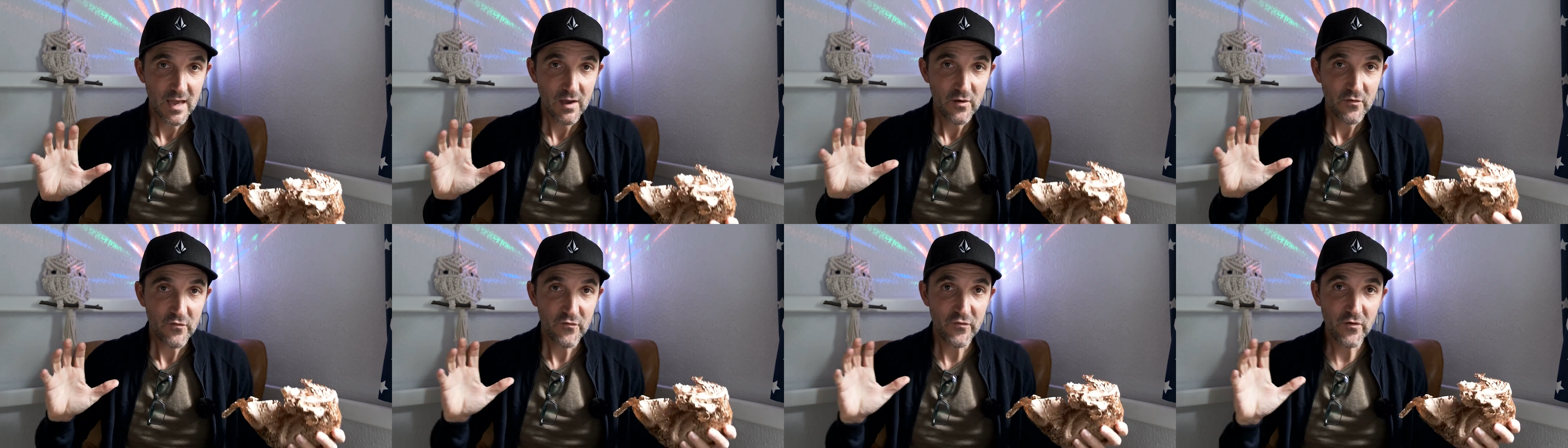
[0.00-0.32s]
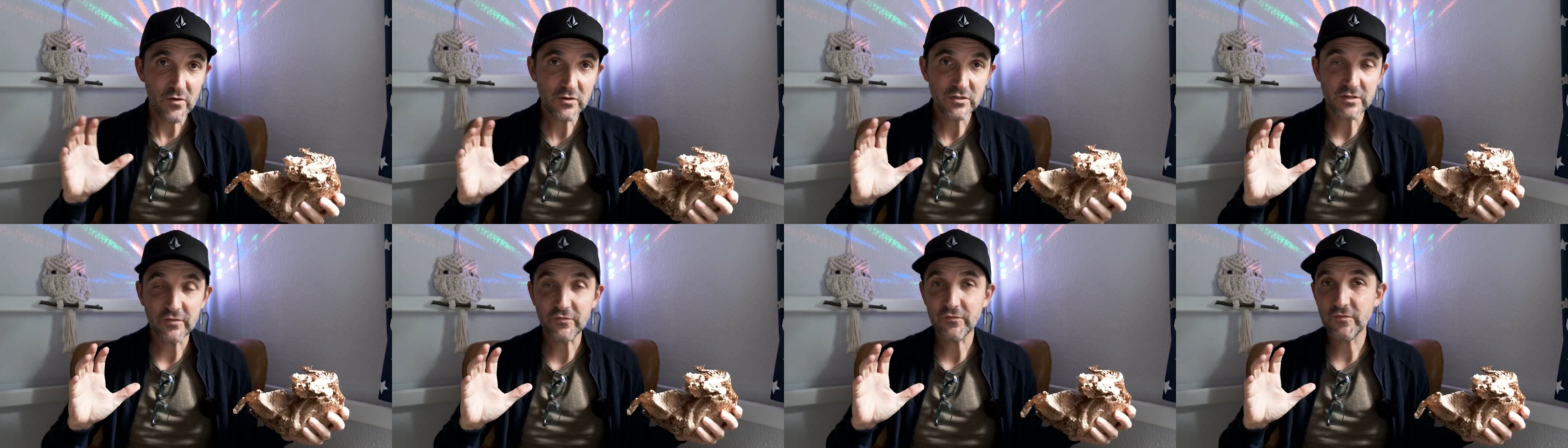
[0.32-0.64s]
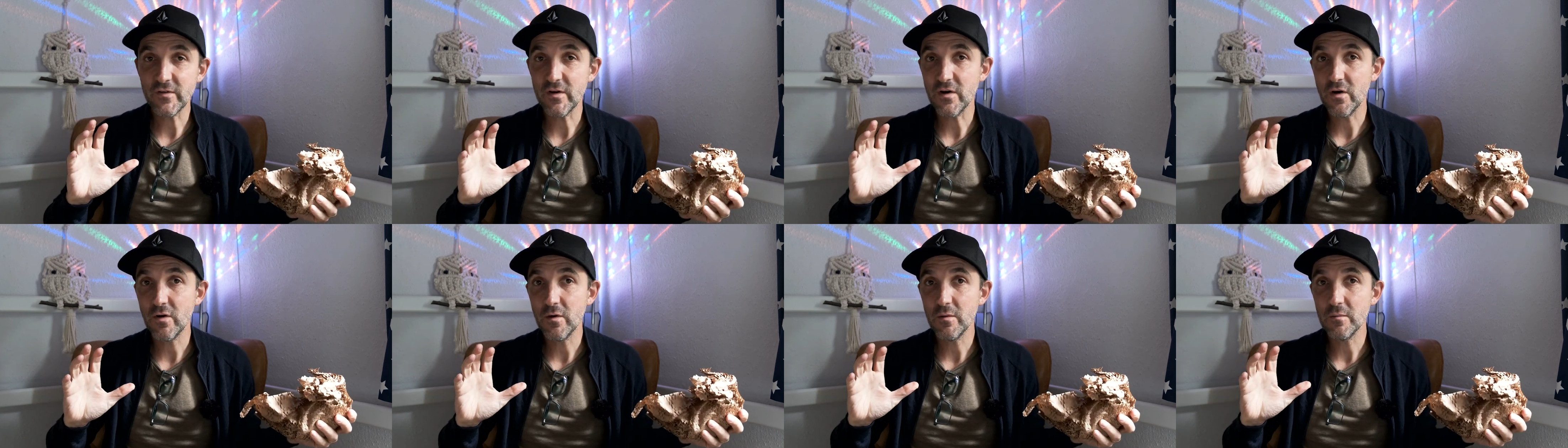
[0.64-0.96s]

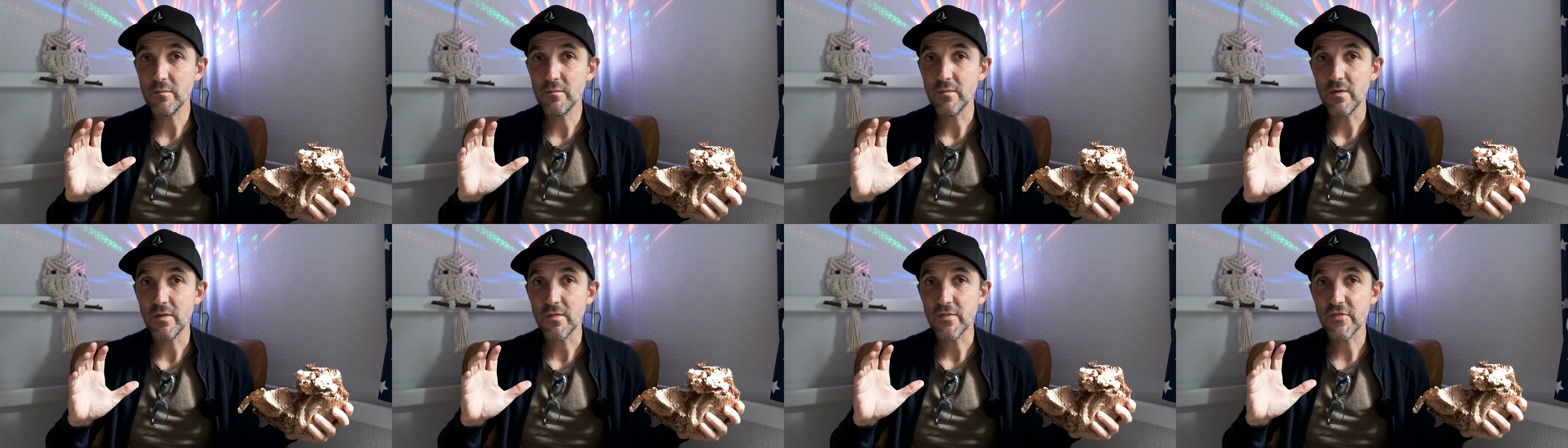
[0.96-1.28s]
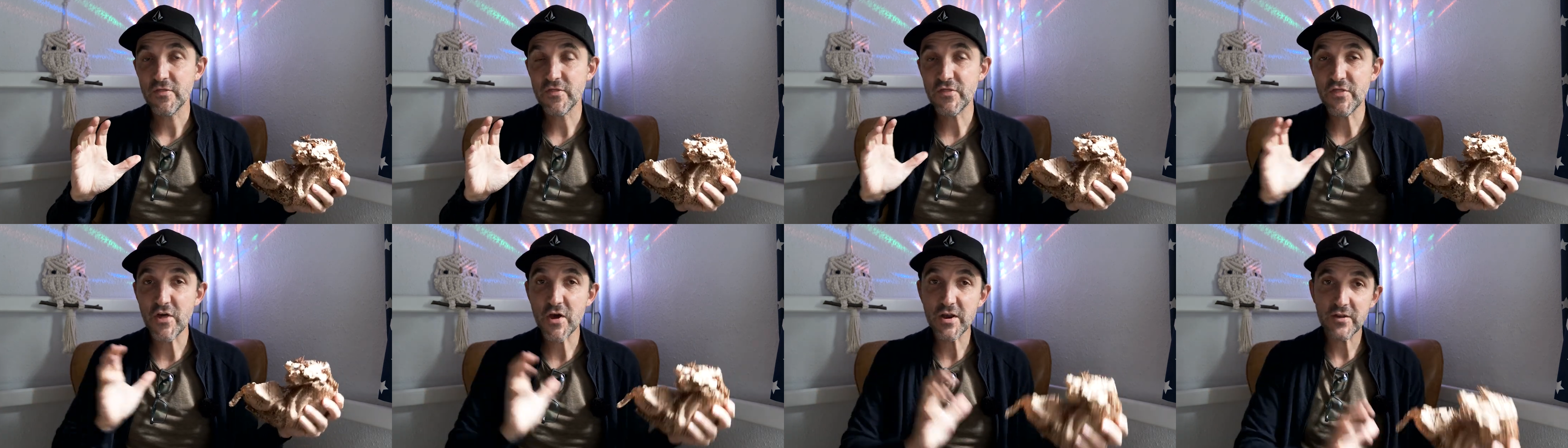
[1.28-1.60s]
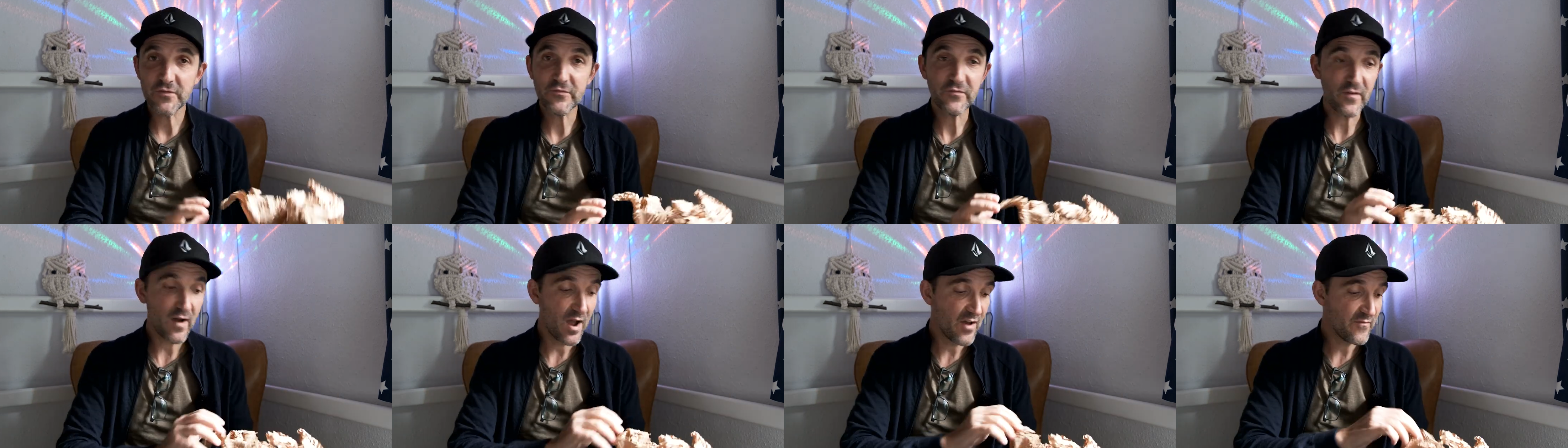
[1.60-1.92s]
Fujifilm
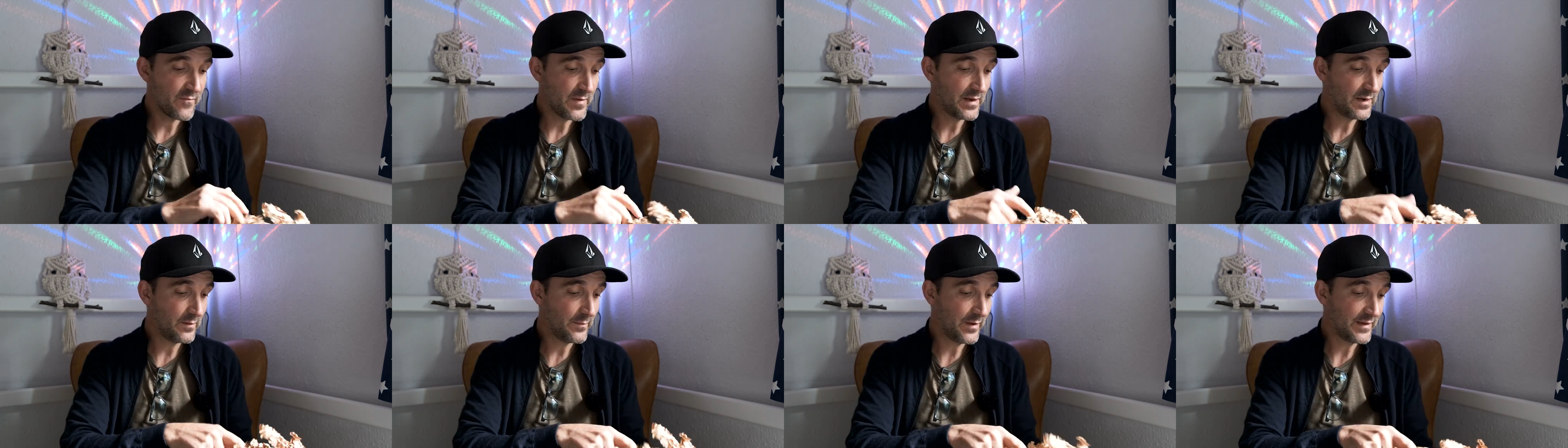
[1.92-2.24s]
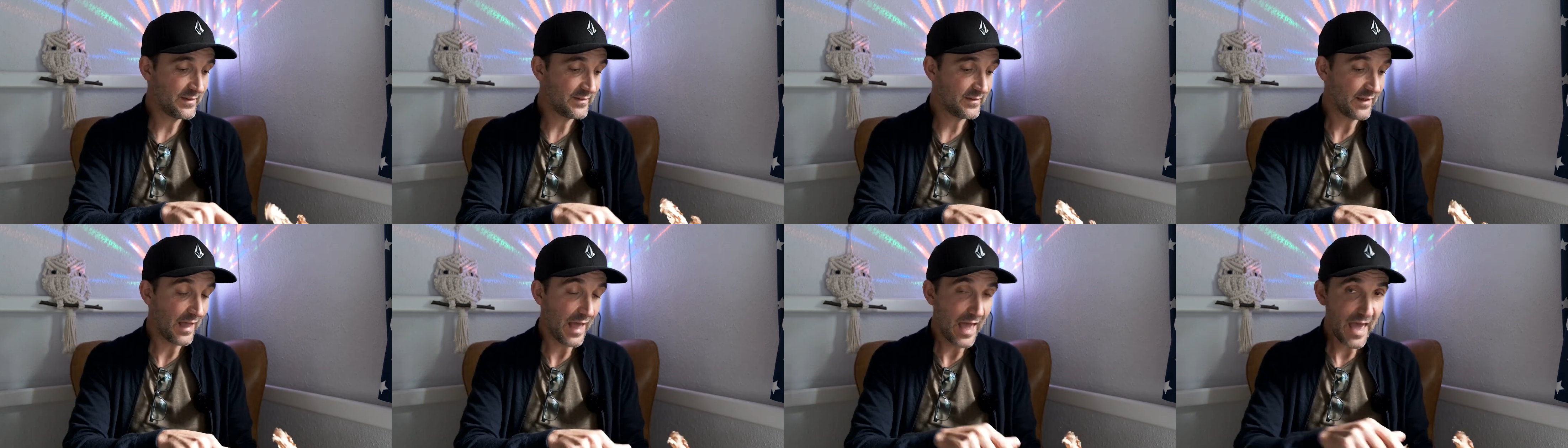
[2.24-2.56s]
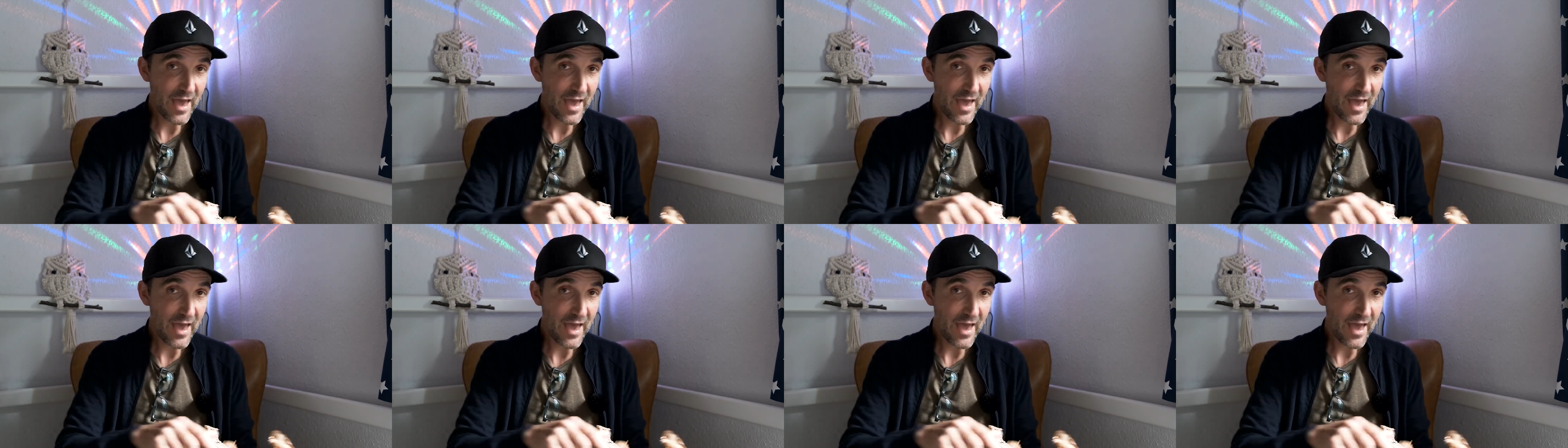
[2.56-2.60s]
35mm